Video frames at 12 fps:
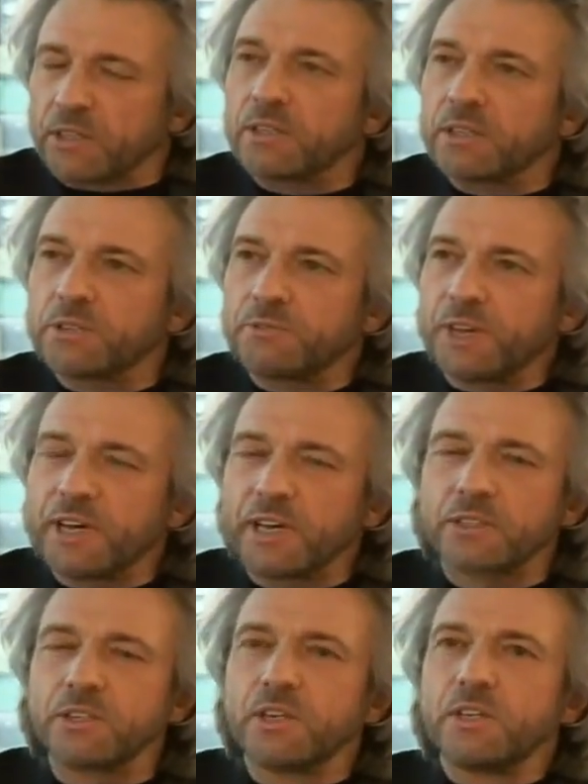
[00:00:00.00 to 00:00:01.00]
and it is a
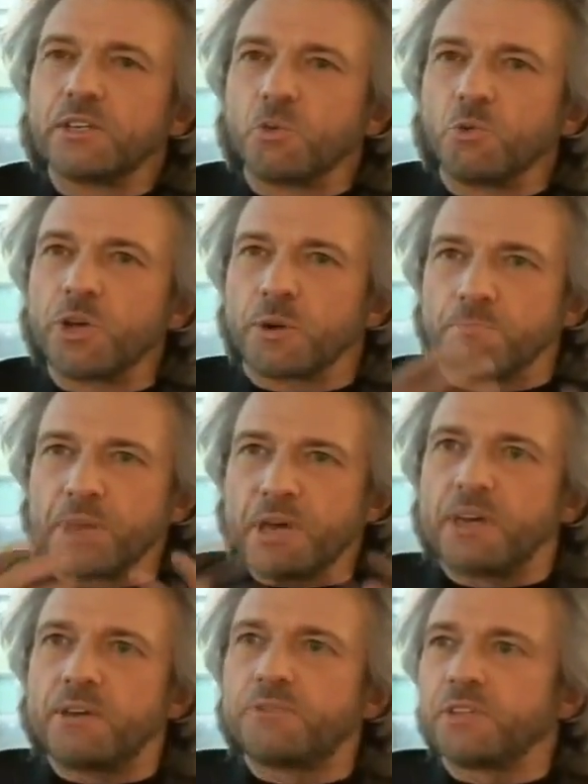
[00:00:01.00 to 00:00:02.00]
fact, that we are
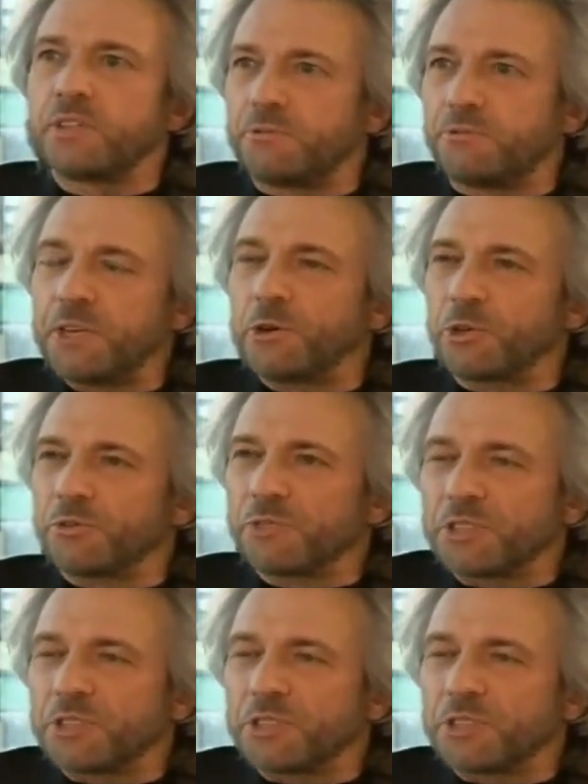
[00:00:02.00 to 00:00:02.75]
bathed in a field of